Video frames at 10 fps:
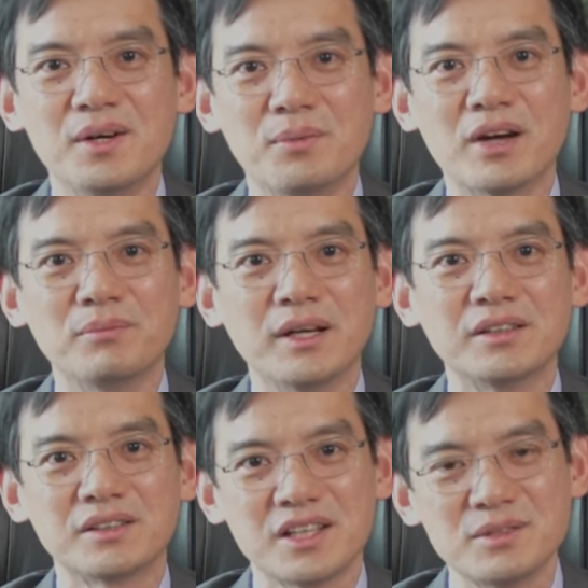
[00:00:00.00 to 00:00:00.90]
We have made
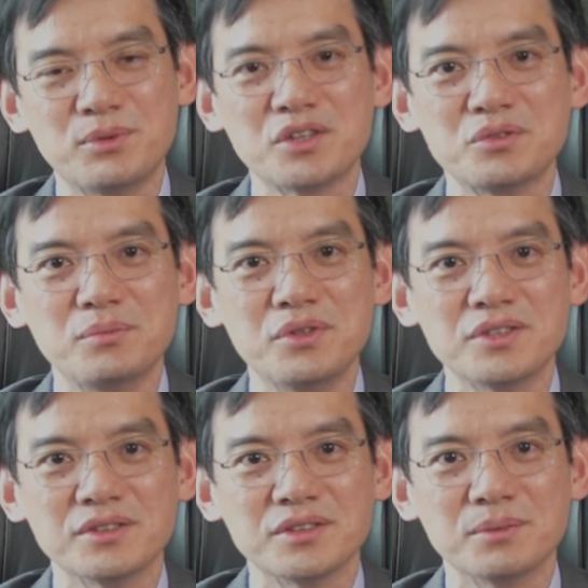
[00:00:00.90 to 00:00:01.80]
tangible
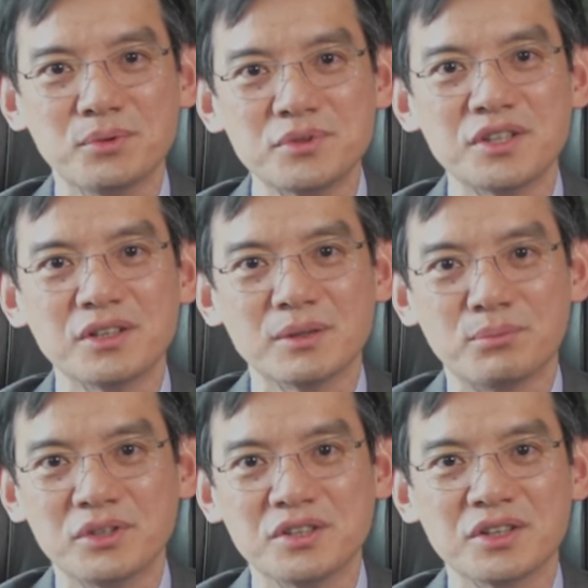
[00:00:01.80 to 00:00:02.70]
contributions in boosting the
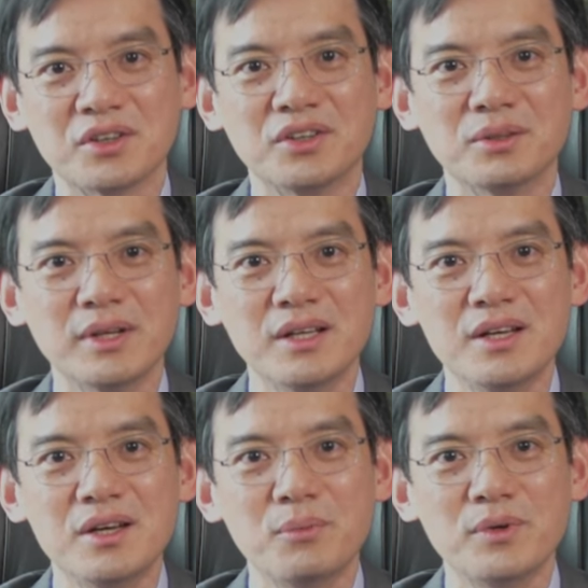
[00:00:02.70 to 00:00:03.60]
British economy
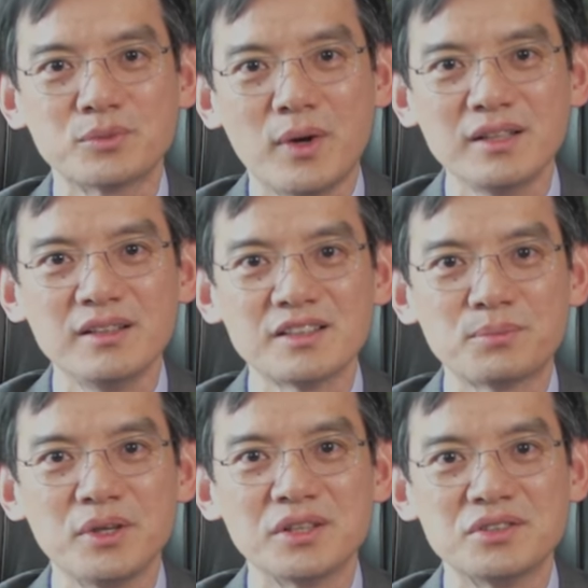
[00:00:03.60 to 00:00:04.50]
with widely
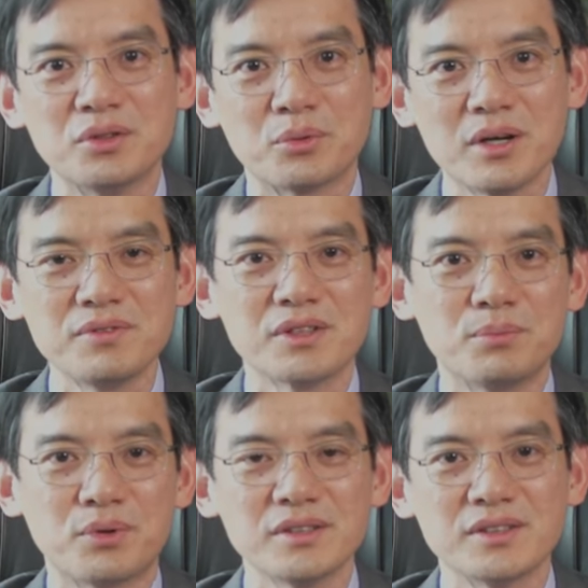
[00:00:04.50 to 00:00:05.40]
spread geographical
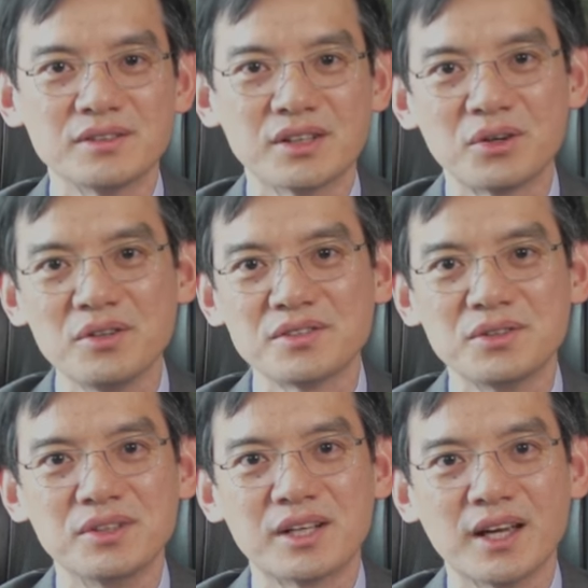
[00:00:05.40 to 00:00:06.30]
presence across
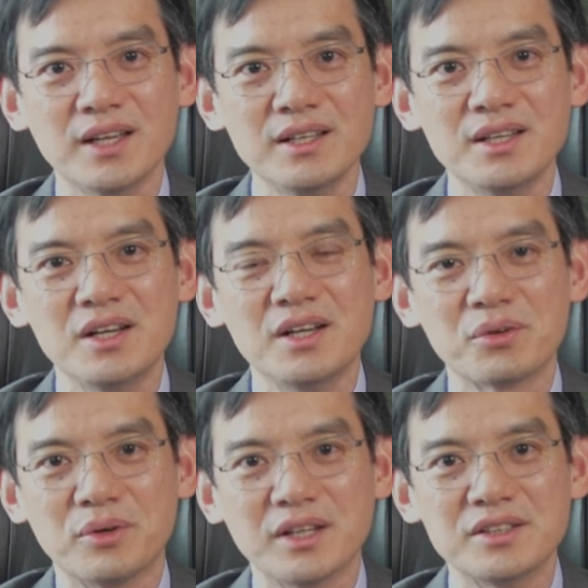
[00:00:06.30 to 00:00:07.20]
the UK,
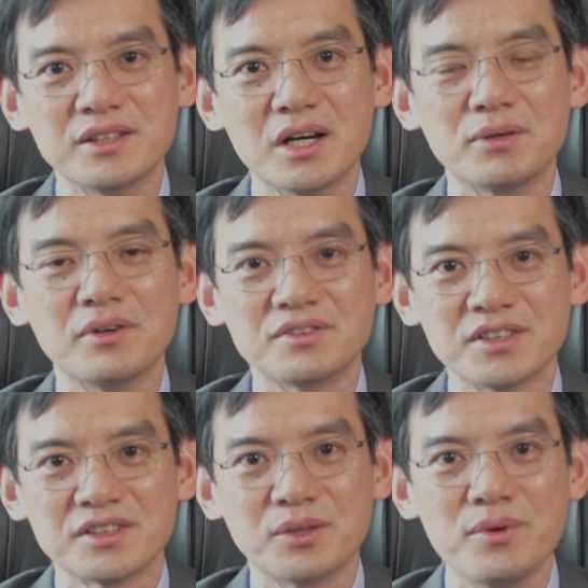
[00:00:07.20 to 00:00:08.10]
creating over
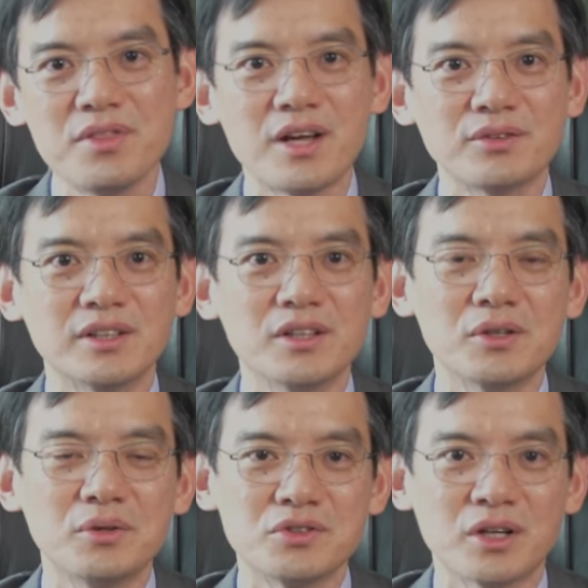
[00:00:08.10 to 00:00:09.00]
61,000
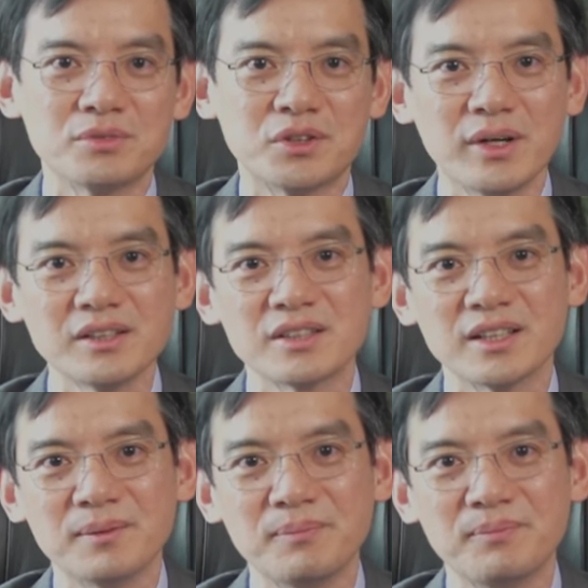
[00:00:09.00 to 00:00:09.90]
local jobs directly.